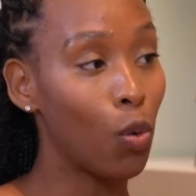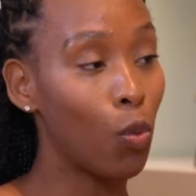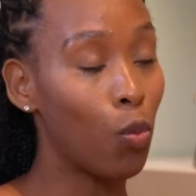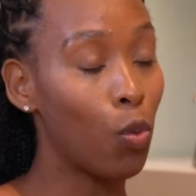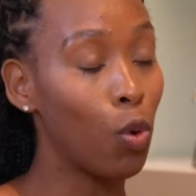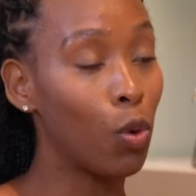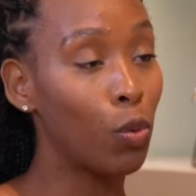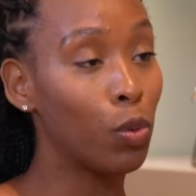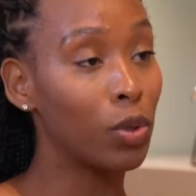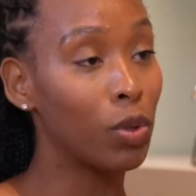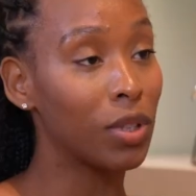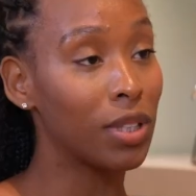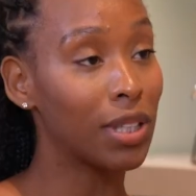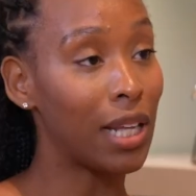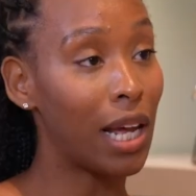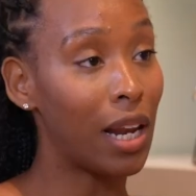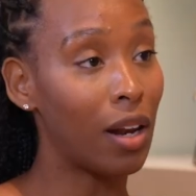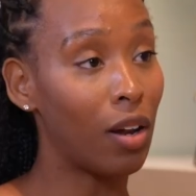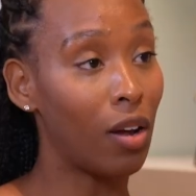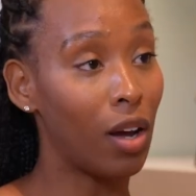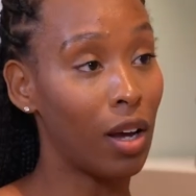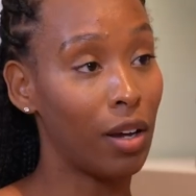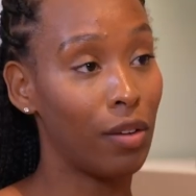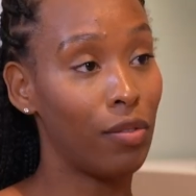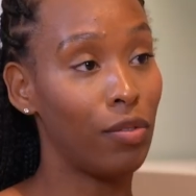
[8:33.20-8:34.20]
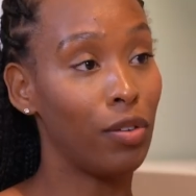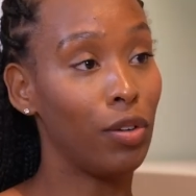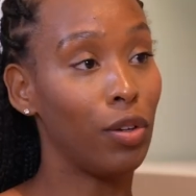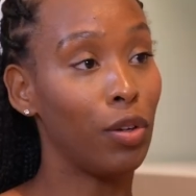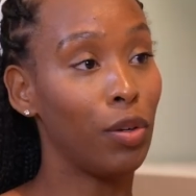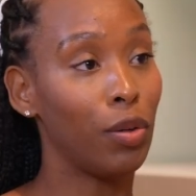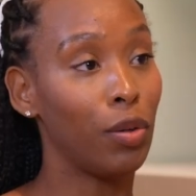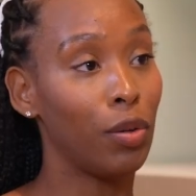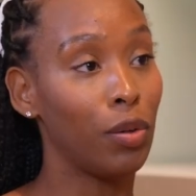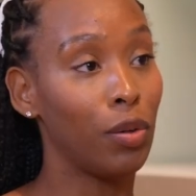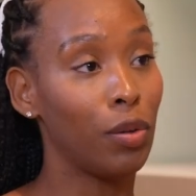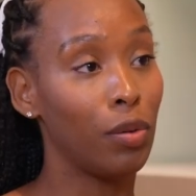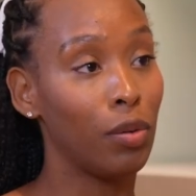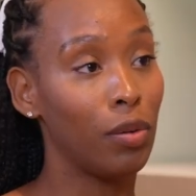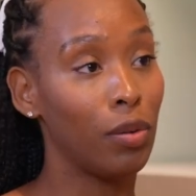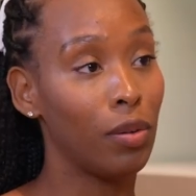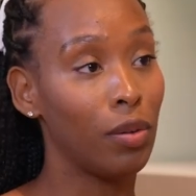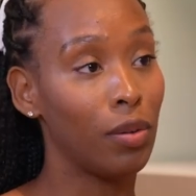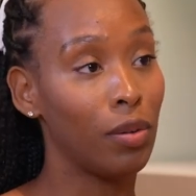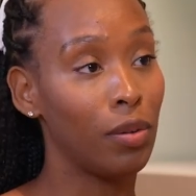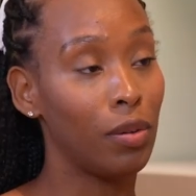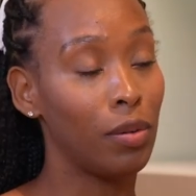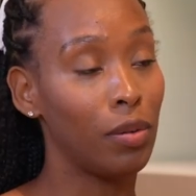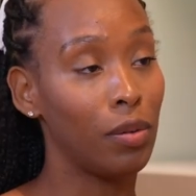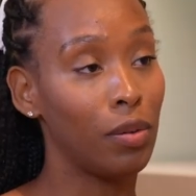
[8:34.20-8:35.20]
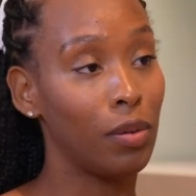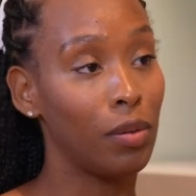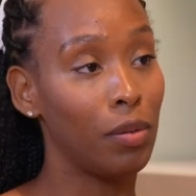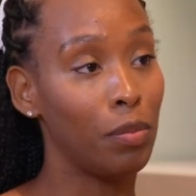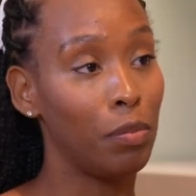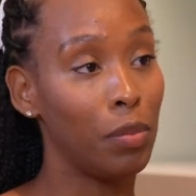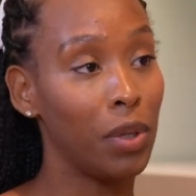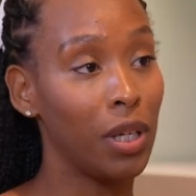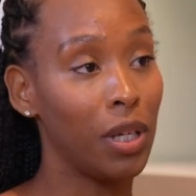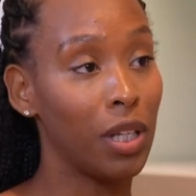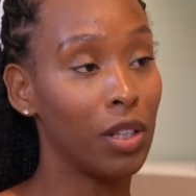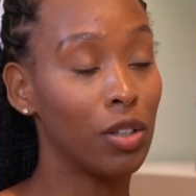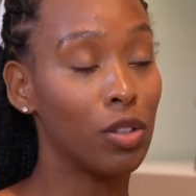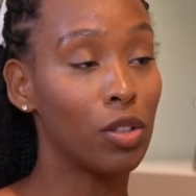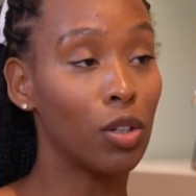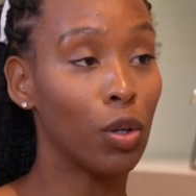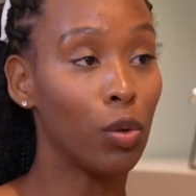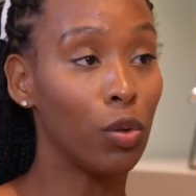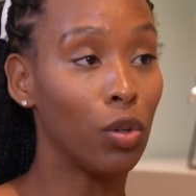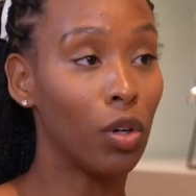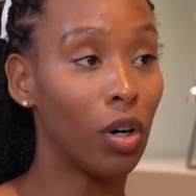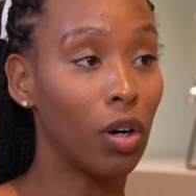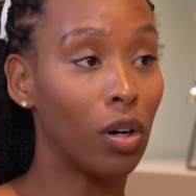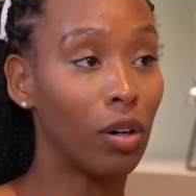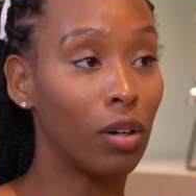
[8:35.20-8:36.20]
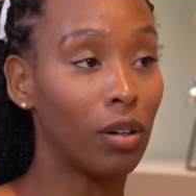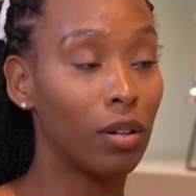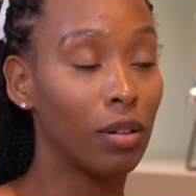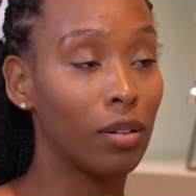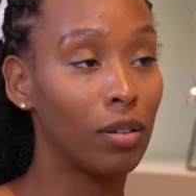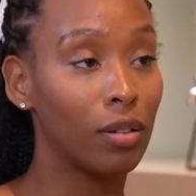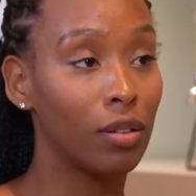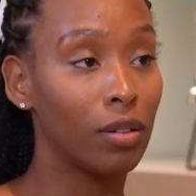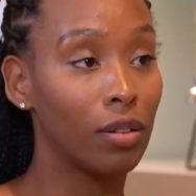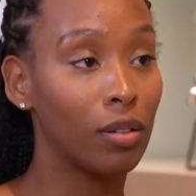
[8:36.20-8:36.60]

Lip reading: What was that like for you, being so young?